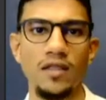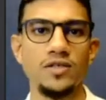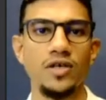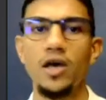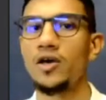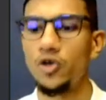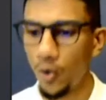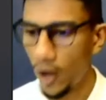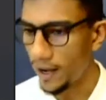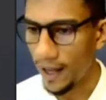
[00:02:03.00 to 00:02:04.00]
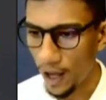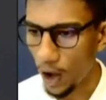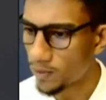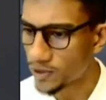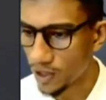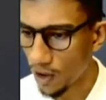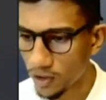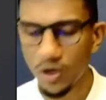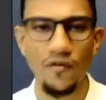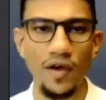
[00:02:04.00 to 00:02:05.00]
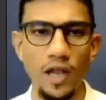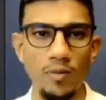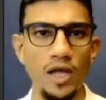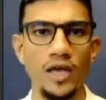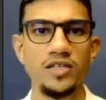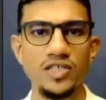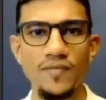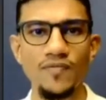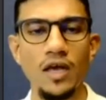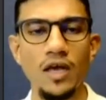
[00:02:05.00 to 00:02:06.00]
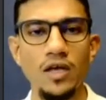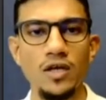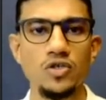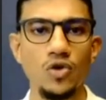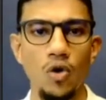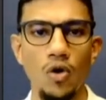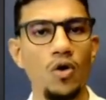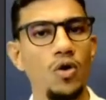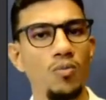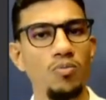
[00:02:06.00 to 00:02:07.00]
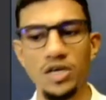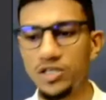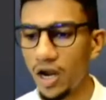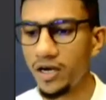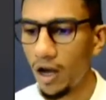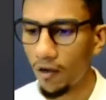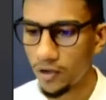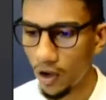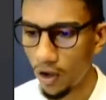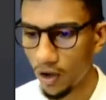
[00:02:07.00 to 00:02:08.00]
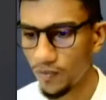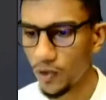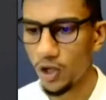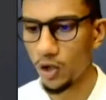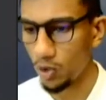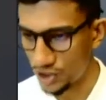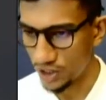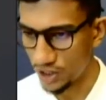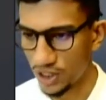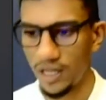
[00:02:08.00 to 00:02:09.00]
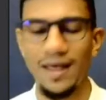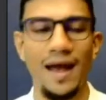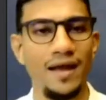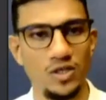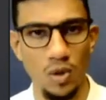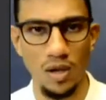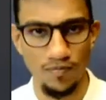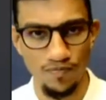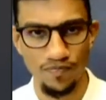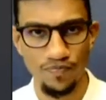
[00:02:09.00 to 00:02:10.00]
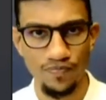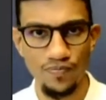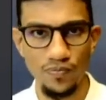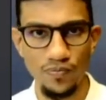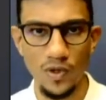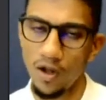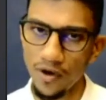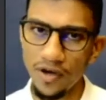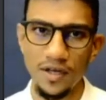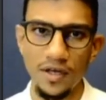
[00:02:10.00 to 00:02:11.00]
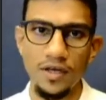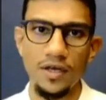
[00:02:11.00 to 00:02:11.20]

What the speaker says: And there's a Q&A option also available, I can see. So please write down your questions in that as well. All right.